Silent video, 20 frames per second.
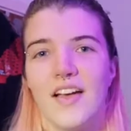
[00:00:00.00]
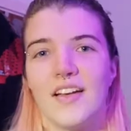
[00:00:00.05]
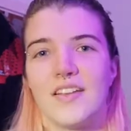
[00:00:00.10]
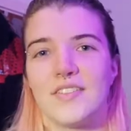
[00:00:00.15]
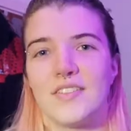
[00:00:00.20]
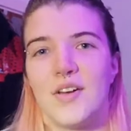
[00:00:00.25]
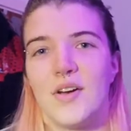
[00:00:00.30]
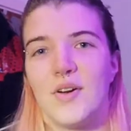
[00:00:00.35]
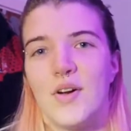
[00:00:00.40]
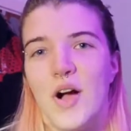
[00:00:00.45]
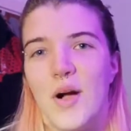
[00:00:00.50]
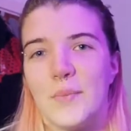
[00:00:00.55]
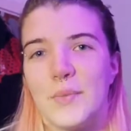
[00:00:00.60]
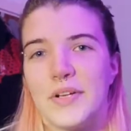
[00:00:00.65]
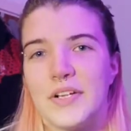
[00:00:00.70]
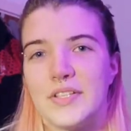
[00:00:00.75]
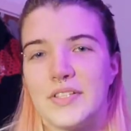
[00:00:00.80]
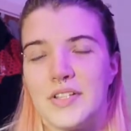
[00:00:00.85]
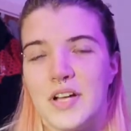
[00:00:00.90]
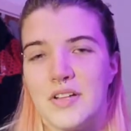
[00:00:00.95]
So I'm
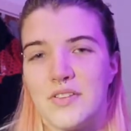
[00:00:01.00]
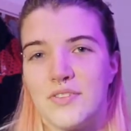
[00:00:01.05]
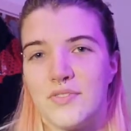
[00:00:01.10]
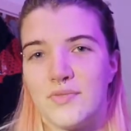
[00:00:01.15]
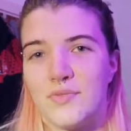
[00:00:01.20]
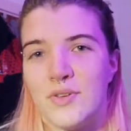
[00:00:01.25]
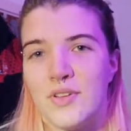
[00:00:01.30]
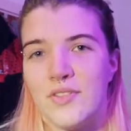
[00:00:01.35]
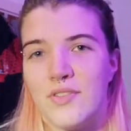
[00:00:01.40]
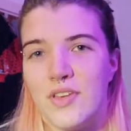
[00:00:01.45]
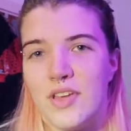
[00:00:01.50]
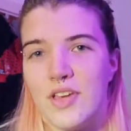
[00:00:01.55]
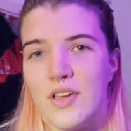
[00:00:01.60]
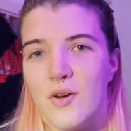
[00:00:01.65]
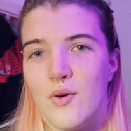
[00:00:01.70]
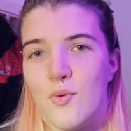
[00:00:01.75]
going to start off with the